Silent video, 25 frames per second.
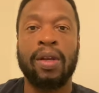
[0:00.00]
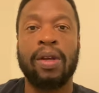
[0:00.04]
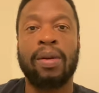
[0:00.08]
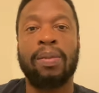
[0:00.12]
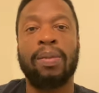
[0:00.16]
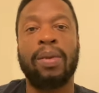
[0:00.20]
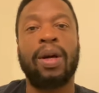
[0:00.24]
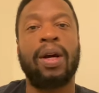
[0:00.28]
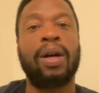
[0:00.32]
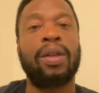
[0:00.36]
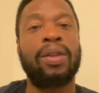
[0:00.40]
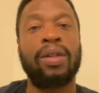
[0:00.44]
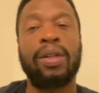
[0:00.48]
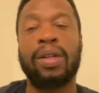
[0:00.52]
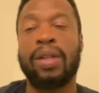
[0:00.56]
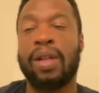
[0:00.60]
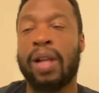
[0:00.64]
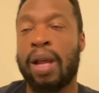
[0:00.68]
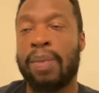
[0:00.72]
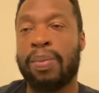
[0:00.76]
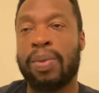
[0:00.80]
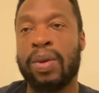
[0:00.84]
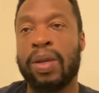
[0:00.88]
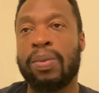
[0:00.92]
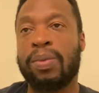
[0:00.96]
But other than
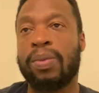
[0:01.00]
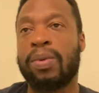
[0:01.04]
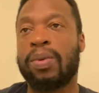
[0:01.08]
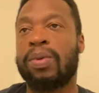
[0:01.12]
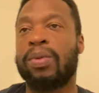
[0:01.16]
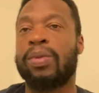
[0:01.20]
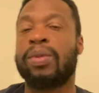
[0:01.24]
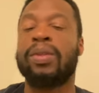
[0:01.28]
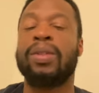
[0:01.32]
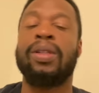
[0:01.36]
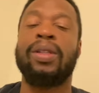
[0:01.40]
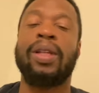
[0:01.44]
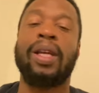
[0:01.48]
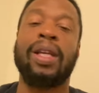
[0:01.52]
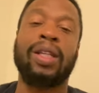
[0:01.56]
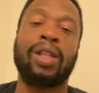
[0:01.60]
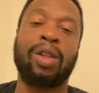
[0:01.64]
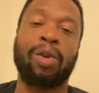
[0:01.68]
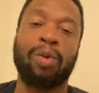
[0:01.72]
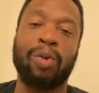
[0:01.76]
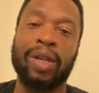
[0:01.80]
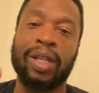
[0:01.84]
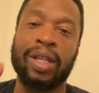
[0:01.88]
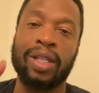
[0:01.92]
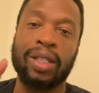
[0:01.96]
that, people, day
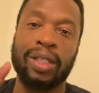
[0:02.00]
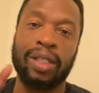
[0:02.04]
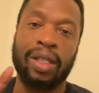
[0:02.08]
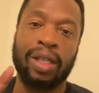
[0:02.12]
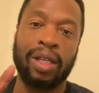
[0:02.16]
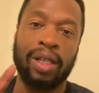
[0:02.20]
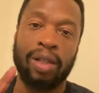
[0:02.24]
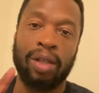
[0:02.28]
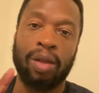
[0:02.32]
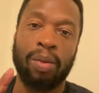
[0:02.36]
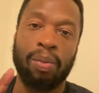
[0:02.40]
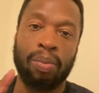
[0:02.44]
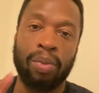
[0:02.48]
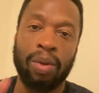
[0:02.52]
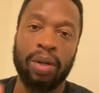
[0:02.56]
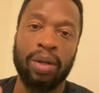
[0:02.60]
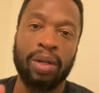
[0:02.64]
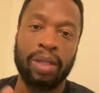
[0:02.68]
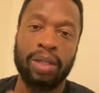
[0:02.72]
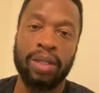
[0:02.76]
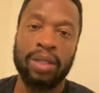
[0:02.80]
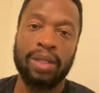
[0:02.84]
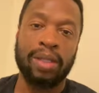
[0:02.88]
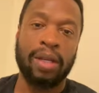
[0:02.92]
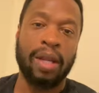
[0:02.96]
three is in the
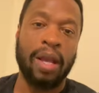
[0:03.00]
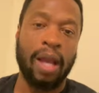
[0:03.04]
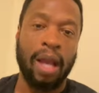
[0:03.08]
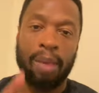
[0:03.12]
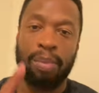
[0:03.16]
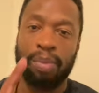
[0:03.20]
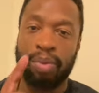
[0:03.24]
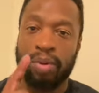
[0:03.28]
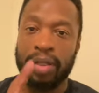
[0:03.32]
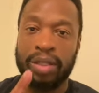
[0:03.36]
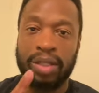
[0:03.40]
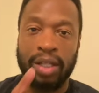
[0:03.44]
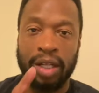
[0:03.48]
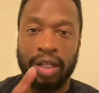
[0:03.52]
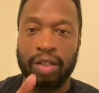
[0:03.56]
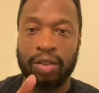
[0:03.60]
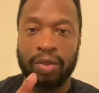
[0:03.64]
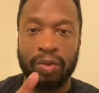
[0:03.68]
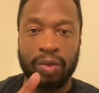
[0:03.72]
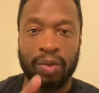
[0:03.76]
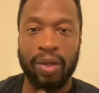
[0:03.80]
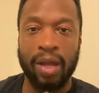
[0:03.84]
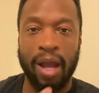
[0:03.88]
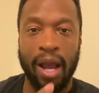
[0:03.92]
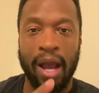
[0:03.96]
books. I appreciate
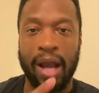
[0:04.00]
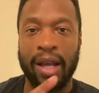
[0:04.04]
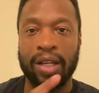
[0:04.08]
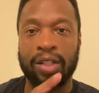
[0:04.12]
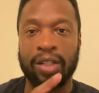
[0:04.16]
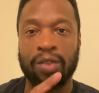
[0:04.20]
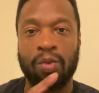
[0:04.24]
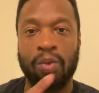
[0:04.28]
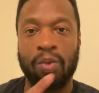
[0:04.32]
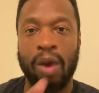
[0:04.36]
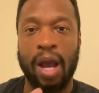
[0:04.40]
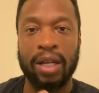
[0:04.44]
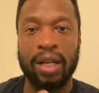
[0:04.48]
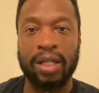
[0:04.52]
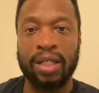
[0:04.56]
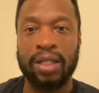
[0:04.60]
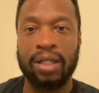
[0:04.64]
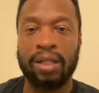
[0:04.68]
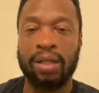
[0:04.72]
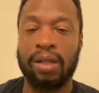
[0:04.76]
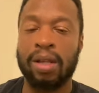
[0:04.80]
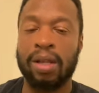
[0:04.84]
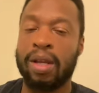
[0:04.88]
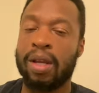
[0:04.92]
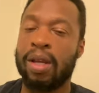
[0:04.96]
you guys
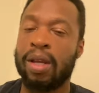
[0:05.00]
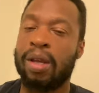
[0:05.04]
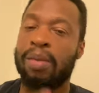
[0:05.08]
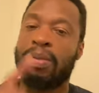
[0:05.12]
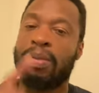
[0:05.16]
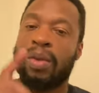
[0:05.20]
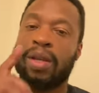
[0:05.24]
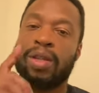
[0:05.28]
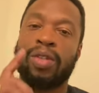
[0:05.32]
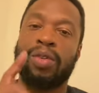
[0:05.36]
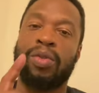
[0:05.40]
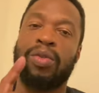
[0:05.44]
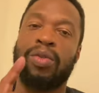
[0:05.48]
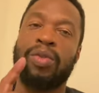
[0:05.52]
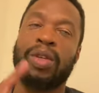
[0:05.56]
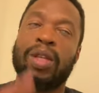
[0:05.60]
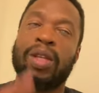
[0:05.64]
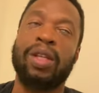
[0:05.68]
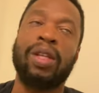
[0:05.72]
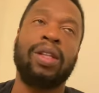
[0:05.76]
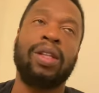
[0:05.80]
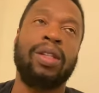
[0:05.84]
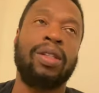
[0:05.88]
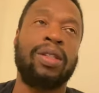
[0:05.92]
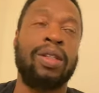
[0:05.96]
watching. Make sure you
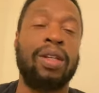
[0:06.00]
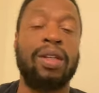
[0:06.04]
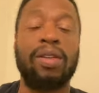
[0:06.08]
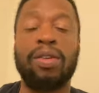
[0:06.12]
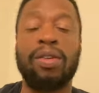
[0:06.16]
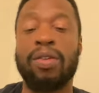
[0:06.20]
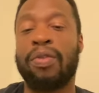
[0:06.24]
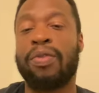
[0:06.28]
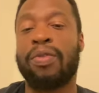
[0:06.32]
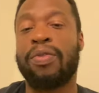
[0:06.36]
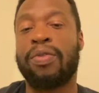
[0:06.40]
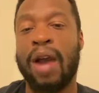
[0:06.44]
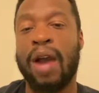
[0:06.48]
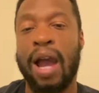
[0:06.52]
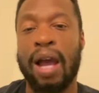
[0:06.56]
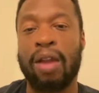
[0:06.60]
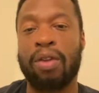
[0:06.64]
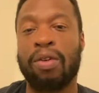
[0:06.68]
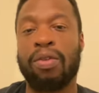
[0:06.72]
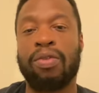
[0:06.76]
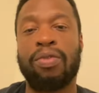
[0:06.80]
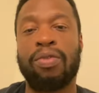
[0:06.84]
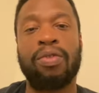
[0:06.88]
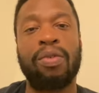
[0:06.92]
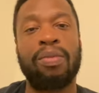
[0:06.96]
continue to
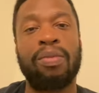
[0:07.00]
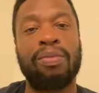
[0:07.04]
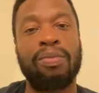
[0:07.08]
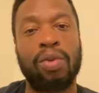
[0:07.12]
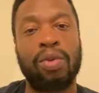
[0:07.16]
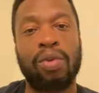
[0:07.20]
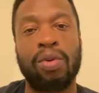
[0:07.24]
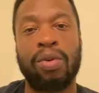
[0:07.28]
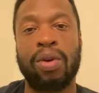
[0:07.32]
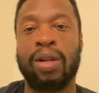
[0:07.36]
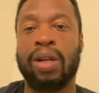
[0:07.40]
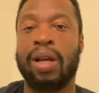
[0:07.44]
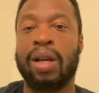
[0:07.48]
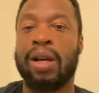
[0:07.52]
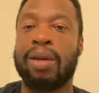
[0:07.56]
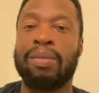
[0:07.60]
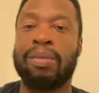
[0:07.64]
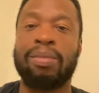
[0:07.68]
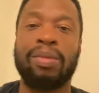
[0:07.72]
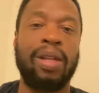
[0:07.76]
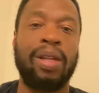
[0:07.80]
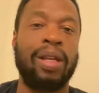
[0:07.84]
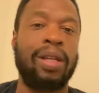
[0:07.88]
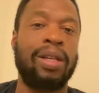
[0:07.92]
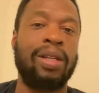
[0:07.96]
follow for more
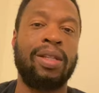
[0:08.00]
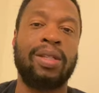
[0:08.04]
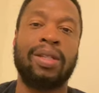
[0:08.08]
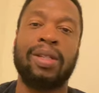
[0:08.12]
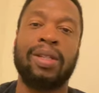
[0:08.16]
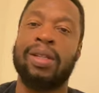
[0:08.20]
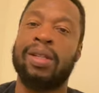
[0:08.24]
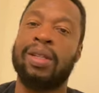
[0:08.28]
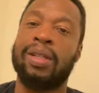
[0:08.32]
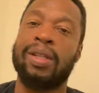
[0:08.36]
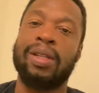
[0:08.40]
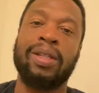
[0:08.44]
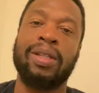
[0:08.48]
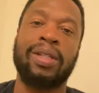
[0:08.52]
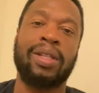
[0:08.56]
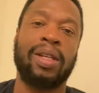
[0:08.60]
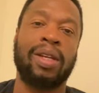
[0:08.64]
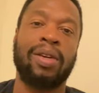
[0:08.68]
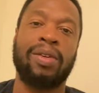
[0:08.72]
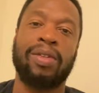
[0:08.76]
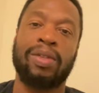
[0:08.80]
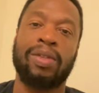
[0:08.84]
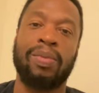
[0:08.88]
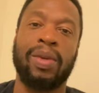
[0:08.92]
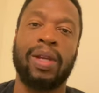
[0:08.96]
updates and
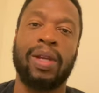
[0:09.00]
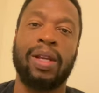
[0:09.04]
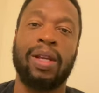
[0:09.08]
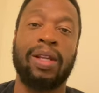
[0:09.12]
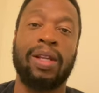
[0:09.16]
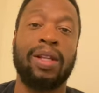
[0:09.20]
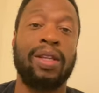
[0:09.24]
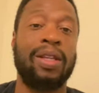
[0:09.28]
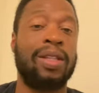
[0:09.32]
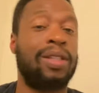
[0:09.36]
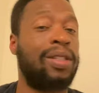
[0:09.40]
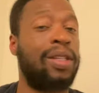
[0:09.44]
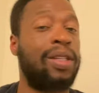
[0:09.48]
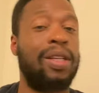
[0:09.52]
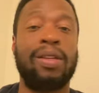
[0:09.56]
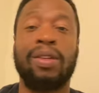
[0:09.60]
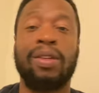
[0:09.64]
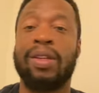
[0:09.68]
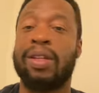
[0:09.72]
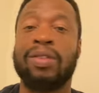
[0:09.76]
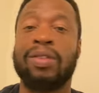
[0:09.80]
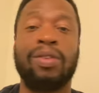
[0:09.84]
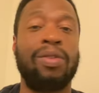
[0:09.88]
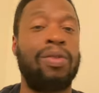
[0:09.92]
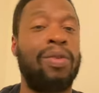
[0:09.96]
details, man. It's
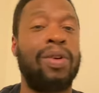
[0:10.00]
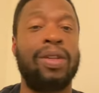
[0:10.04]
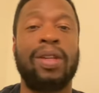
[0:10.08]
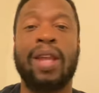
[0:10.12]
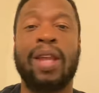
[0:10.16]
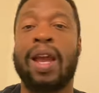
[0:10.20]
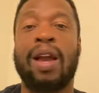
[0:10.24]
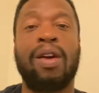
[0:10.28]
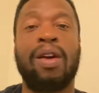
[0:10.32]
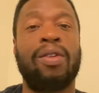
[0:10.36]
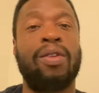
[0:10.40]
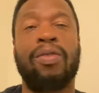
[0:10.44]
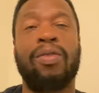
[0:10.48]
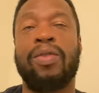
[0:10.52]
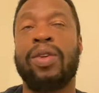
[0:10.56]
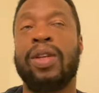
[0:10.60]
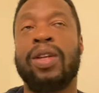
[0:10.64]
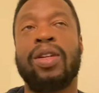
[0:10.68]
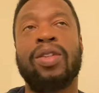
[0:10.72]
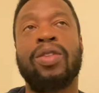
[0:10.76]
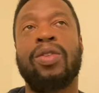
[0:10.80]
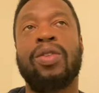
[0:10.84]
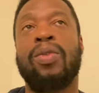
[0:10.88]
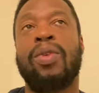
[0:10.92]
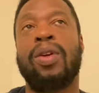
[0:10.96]
going down over here.
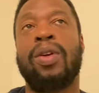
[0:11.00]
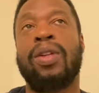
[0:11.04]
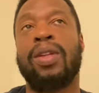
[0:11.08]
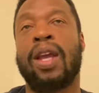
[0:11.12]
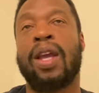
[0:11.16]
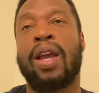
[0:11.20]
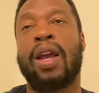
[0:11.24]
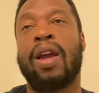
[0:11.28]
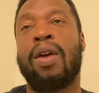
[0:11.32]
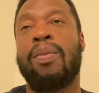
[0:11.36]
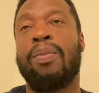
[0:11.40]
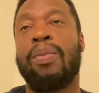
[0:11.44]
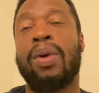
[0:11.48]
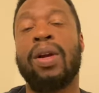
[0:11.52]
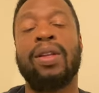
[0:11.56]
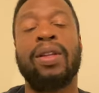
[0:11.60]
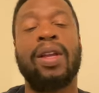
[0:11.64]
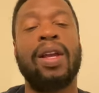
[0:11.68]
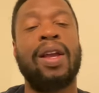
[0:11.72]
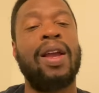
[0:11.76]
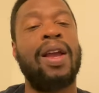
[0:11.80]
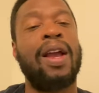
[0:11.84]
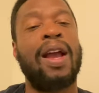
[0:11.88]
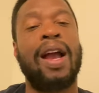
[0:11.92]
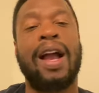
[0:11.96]
It's going down. But
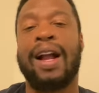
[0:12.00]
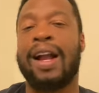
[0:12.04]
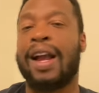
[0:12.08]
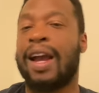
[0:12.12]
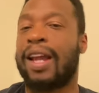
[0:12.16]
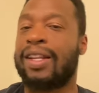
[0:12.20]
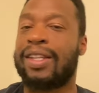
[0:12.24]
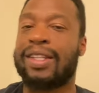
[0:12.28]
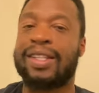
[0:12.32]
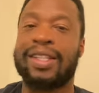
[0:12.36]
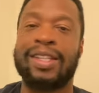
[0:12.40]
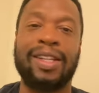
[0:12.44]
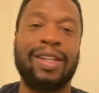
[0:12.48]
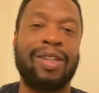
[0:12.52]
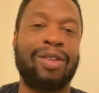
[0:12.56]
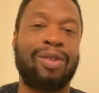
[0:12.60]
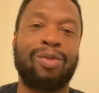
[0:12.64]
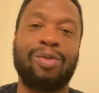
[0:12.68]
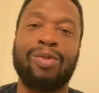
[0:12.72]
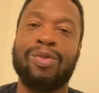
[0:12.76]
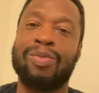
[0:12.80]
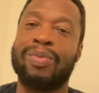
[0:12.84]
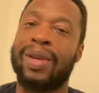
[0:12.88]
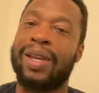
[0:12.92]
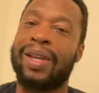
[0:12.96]
I got to see it
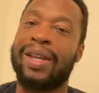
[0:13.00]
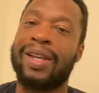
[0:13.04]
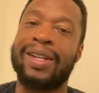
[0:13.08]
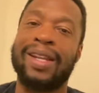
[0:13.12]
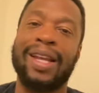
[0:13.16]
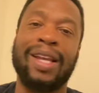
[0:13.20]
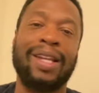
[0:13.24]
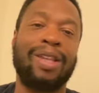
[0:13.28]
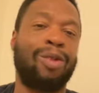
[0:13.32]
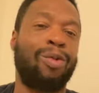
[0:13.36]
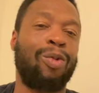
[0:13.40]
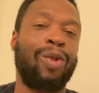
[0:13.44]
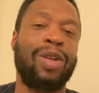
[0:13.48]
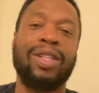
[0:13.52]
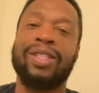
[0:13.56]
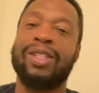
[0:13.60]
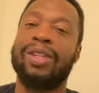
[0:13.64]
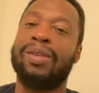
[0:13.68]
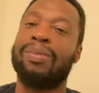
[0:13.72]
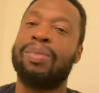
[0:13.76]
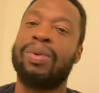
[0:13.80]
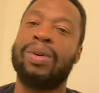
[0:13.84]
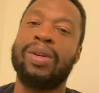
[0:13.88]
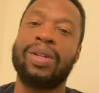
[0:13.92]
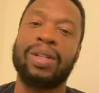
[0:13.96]
through, man. Day three is in
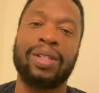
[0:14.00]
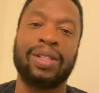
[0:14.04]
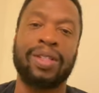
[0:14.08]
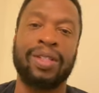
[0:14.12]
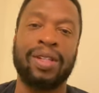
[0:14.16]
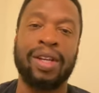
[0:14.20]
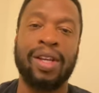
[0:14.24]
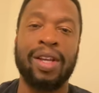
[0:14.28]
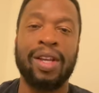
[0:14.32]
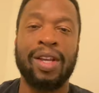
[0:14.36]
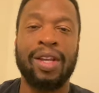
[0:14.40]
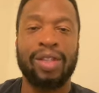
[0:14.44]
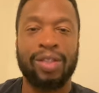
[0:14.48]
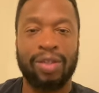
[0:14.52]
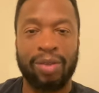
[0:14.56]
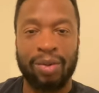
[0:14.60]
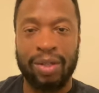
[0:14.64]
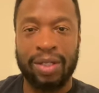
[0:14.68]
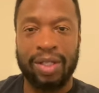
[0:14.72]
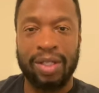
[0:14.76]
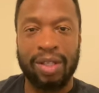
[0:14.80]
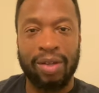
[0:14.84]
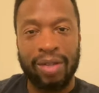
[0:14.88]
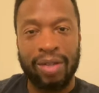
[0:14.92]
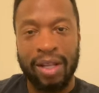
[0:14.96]
the books. So
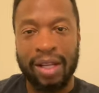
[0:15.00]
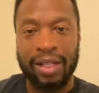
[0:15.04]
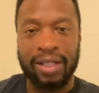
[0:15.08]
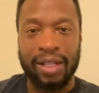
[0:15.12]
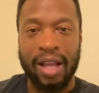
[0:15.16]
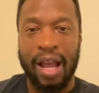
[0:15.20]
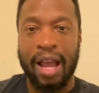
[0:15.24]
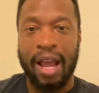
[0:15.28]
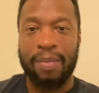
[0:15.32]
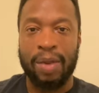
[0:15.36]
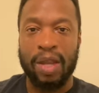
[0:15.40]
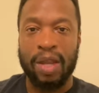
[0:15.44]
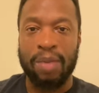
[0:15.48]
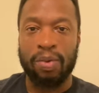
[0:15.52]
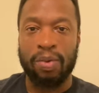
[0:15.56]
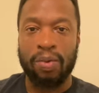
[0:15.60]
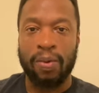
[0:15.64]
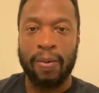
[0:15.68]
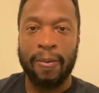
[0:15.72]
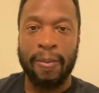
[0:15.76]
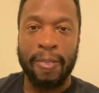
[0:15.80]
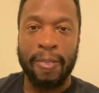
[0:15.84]
until next time, people,